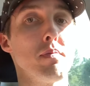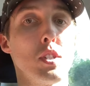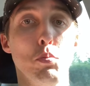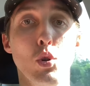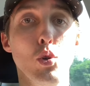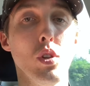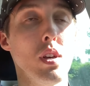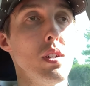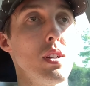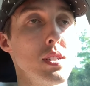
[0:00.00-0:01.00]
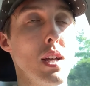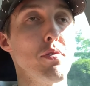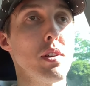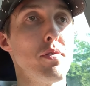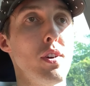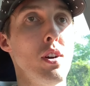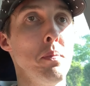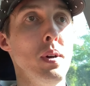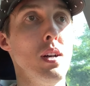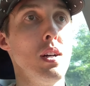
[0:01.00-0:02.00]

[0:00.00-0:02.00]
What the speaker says: Smooth. It's definitely firm.